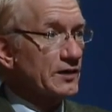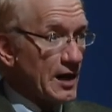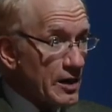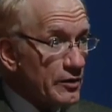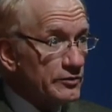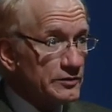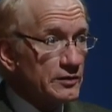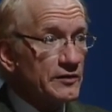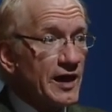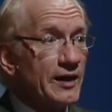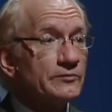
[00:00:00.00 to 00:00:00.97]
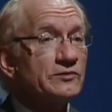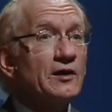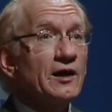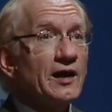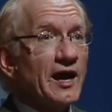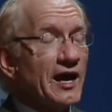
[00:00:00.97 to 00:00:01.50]
Caro in the lab
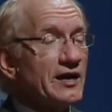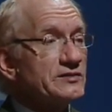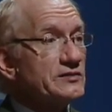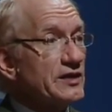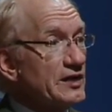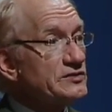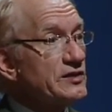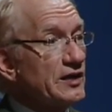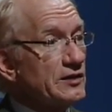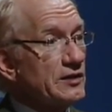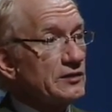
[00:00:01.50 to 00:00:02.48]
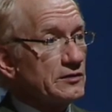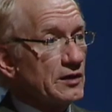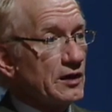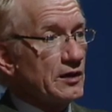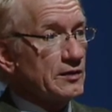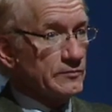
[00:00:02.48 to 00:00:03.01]
has nice data.
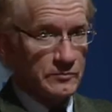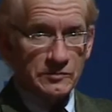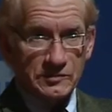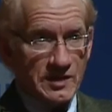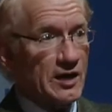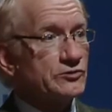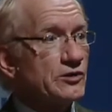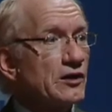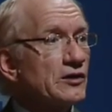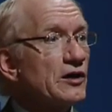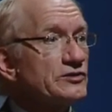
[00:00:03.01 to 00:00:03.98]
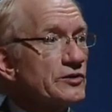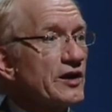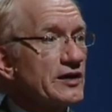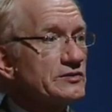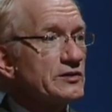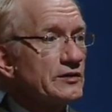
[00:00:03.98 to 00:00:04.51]
Uh, Tao Dong also
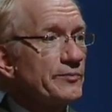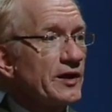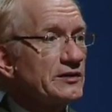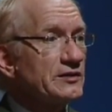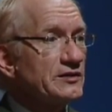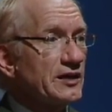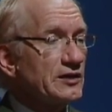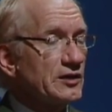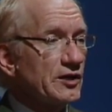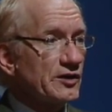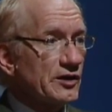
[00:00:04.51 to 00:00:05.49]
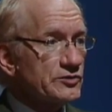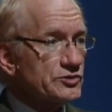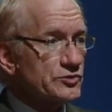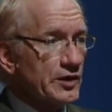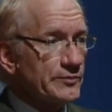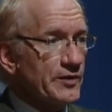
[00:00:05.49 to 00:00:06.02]
has independent data in another
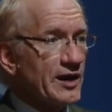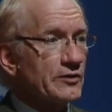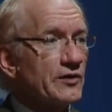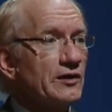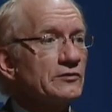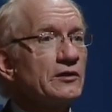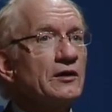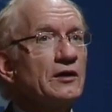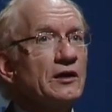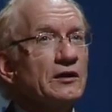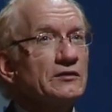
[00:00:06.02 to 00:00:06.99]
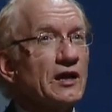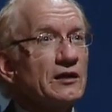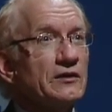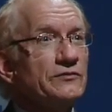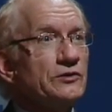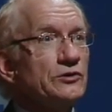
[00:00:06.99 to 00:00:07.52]
strain background that if